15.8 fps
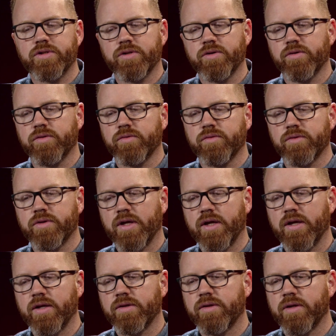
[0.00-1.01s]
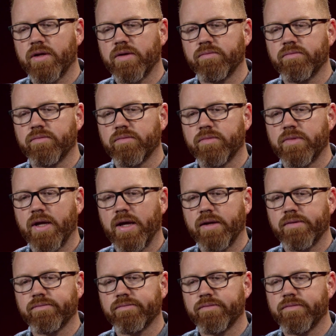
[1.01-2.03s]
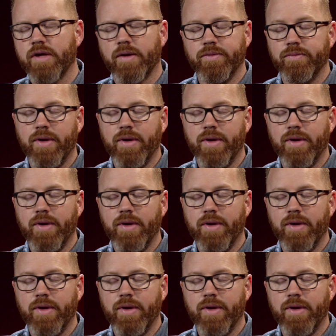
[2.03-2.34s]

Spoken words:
to that I mean,